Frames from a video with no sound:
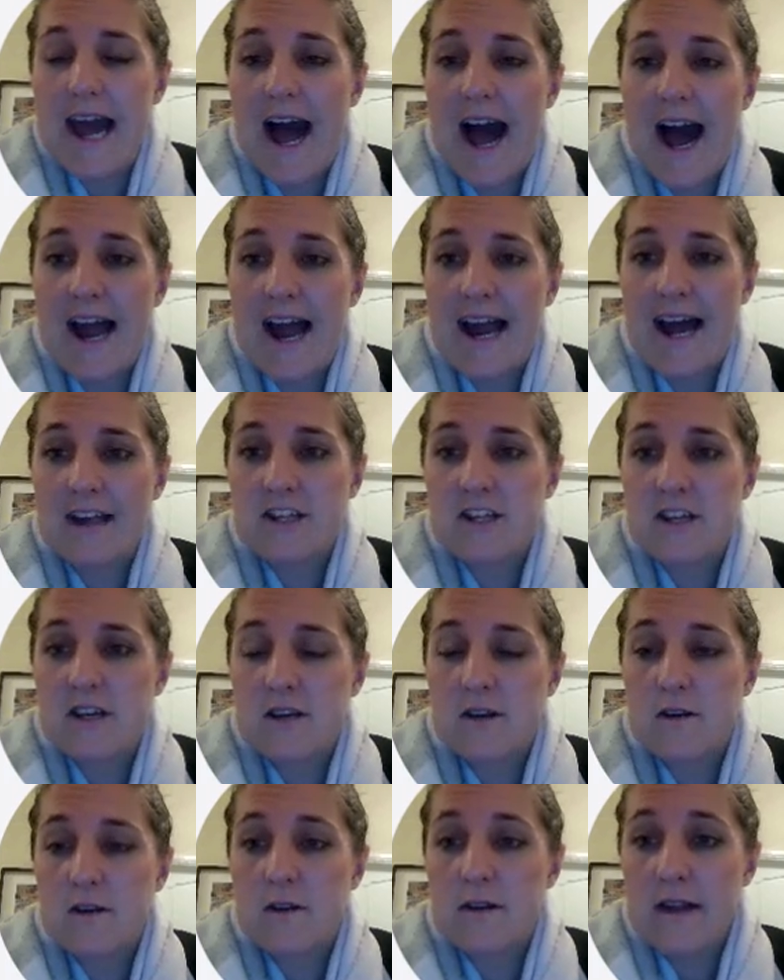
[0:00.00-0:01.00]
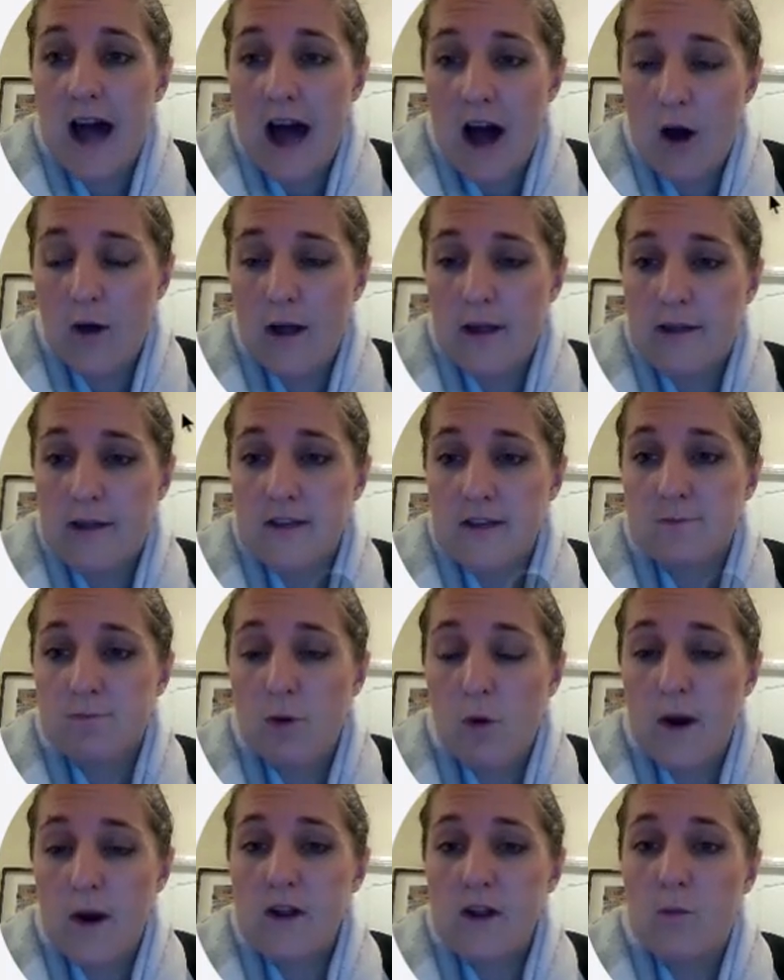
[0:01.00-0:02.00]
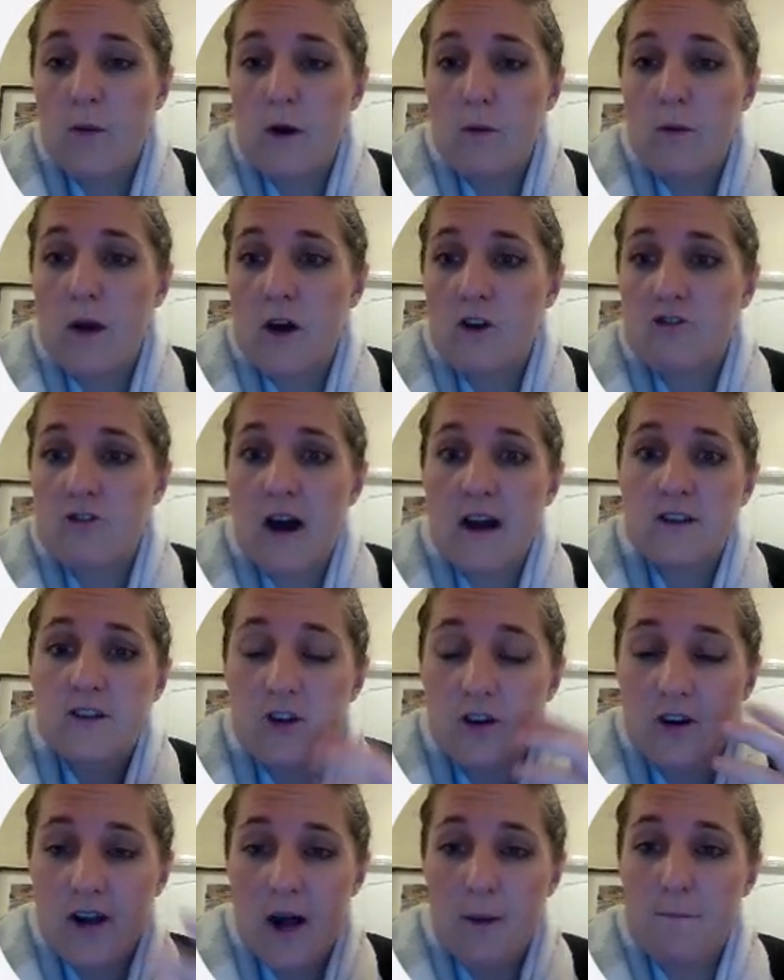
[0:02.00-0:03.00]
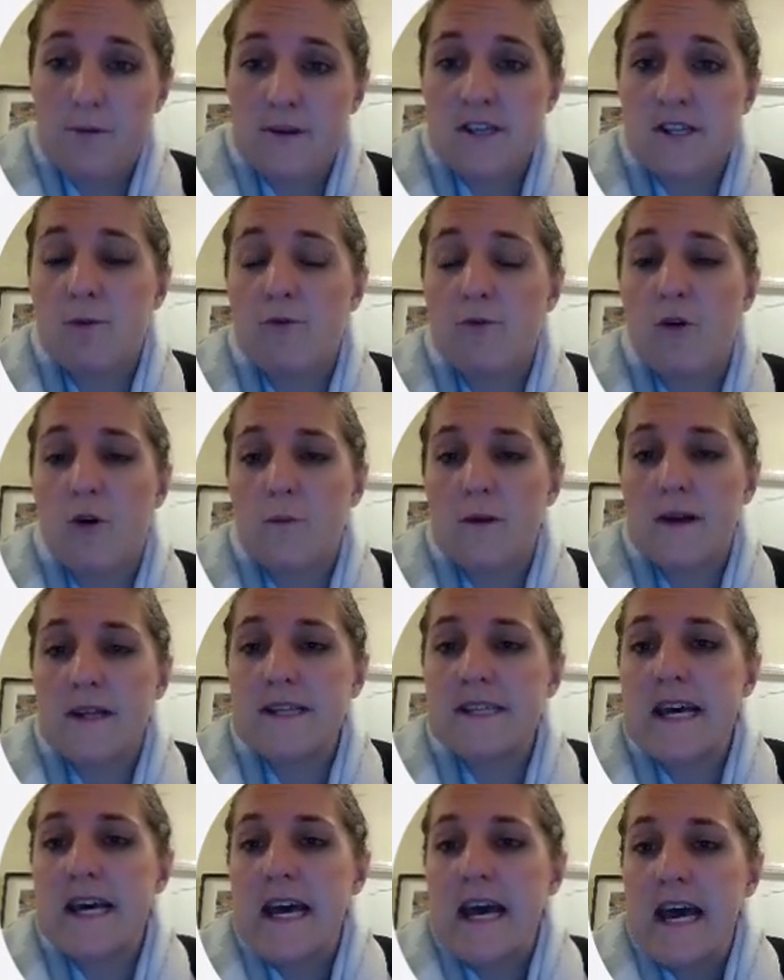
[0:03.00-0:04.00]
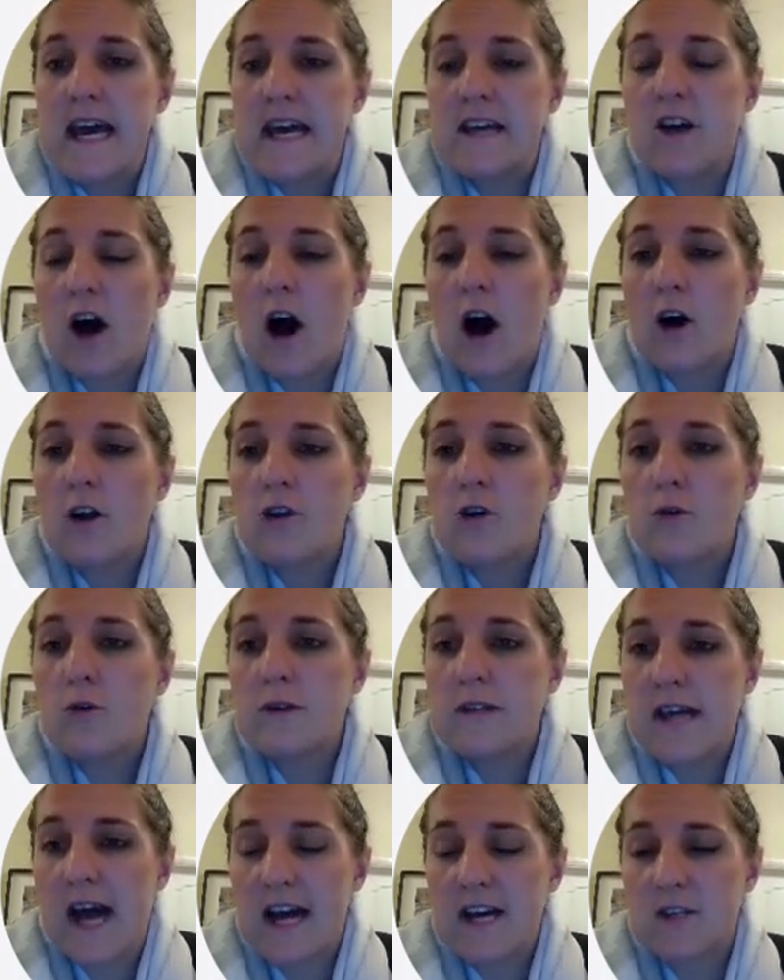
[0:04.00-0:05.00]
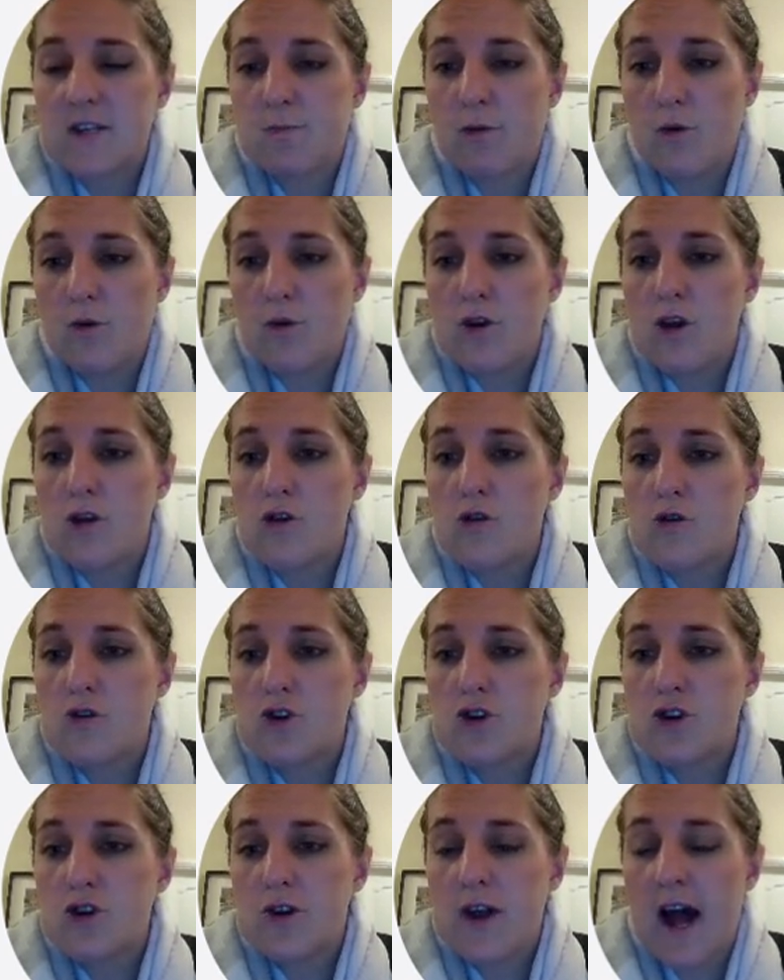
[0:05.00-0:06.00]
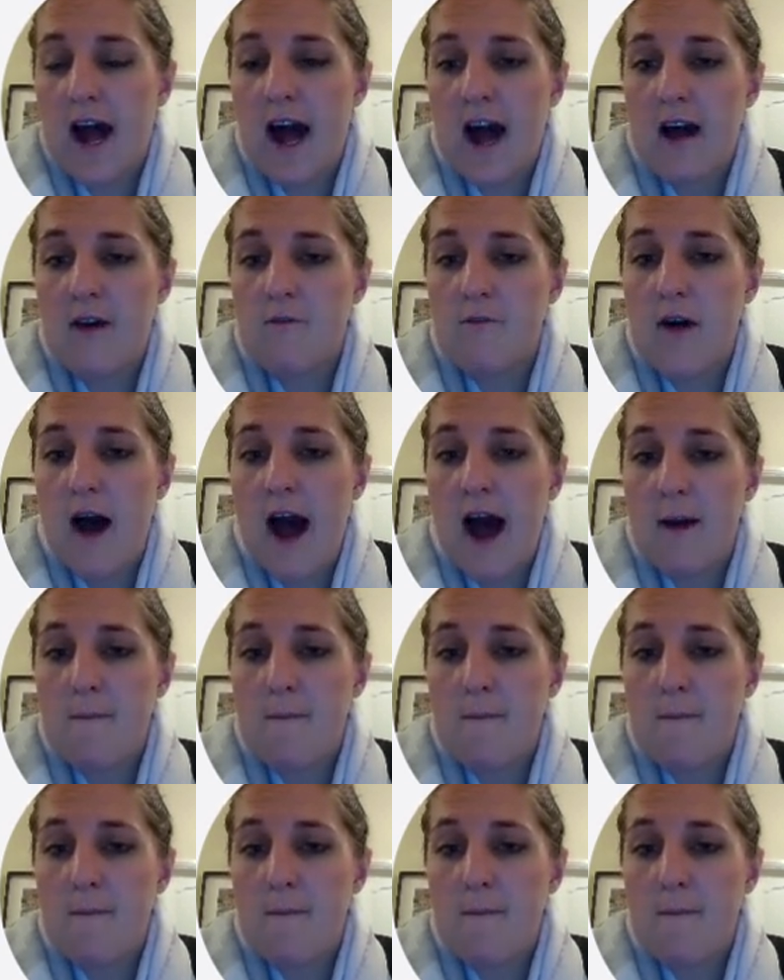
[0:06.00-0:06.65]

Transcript: highlight now at this point, when we are trying to look at our business performance, is on your dashboard, you should have,